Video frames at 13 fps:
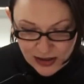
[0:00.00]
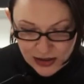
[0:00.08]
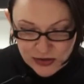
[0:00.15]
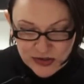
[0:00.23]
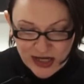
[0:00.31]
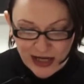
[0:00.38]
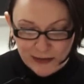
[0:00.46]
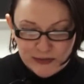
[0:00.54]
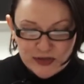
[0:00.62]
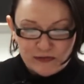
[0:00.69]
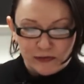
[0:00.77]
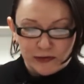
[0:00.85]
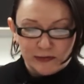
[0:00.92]
Glooskap
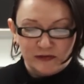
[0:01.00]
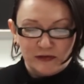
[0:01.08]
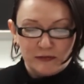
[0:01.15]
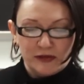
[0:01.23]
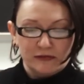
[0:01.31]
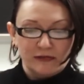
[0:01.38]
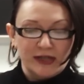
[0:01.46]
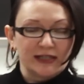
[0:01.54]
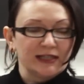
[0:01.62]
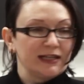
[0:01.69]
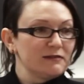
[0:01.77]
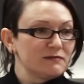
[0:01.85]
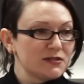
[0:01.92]
is formed from the red
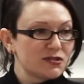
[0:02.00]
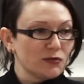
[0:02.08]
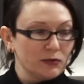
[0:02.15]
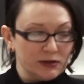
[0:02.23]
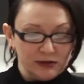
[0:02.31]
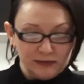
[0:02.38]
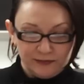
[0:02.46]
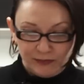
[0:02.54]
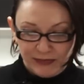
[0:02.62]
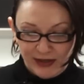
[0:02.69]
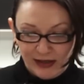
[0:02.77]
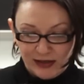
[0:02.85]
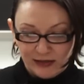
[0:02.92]
clay of the soil,
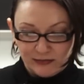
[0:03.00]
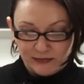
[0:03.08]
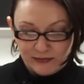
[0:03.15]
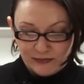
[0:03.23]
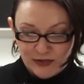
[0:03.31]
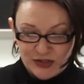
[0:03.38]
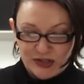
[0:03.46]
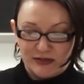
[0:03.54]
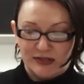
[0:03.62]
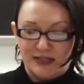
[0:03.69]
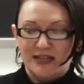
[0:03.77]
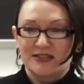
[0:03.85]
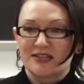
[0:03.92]
which
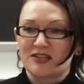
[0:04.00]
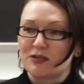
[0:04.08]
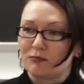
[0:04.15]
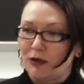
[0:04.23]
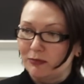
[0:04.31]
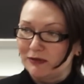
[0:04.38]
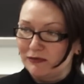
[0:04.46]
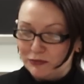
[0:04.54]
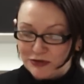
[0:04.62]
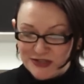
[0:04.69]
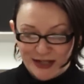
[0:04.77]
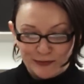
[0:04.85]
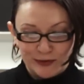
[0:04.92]
tells us he's probably from
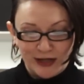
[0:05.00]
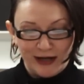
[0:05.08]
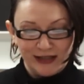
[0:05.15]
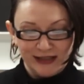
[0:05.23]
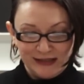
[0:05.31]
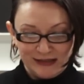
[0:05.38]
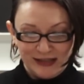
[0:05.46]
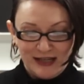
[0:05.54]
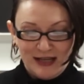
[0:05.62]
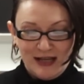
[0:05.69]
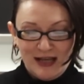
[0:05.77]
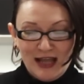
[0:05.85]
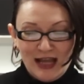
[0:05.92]
Prince Edward Island.
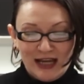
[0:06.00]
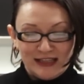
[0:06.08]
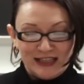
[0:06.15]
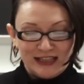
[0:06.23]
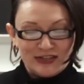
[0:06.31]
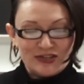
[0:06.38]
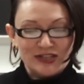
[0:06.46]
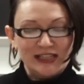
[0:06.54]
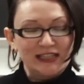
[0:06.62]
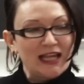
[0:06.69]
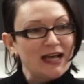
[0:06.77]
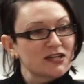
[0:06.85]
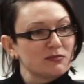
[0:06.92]
And he initially
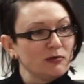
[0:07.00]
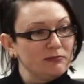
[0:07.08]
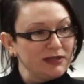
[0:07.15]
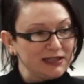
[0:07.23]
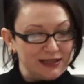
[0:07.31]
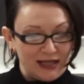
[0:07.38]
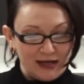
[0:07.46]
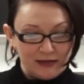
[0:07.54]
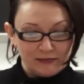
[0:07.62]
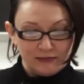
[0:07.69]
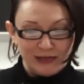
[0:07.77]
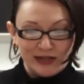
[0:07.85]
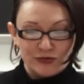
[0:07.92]
lacks mobility,
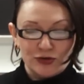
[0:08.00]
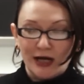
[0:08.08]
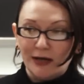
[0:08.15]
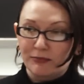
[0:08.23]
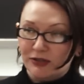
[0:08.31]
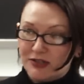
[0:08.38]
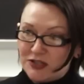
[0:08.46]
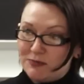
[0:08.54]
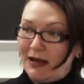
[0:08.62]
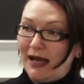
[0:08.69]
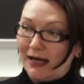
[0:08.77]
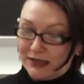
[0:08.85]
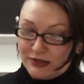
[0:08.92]
being trapped on his
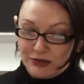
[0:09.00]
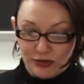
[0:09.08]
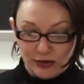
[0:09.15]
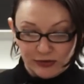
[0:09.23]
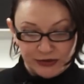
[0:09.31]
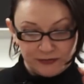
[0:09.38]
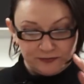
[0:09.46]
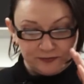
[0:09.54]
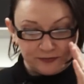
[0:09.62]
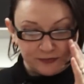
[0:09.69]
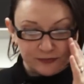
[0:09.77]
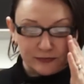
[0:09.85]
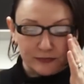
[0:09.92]
back in the dirt.
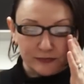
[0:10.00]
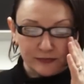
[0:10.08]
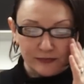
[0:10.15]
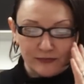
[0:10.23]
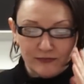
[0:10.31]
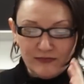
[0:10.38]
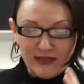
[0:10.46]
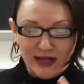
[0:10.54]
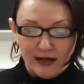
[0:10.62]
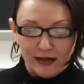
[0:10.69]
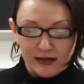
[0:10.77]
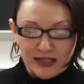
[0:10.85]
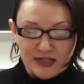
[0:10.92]

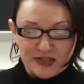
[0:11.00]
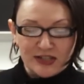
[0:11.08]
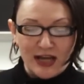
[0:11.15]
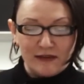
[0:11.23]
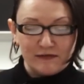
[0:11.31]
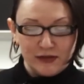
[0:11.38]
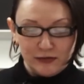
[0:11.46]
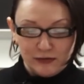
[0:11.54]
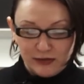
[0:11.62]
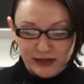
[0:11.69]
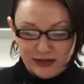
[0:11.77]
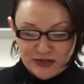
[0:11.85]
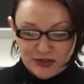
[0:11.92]
His nephew,
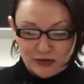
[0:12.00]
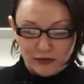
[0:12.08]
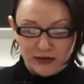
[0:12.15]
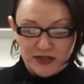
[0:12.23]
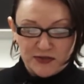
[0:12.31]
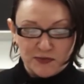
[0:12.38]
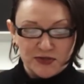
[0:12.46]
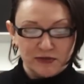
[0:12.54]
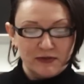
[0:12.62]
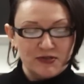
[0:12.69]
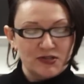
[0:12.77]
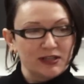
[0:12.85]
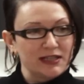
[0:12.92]
in the stories, was
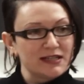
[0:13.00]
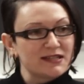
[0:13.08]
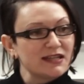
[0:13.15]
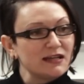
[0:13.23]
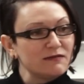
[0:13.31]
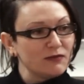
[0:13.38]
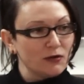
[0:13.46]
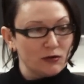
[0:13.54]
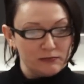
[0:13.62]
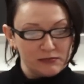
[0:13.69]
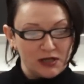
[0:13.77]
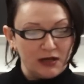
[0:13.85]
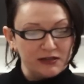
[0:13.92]
originally sea
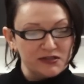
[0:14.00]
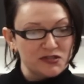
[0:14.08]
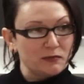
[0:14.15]
foam caught in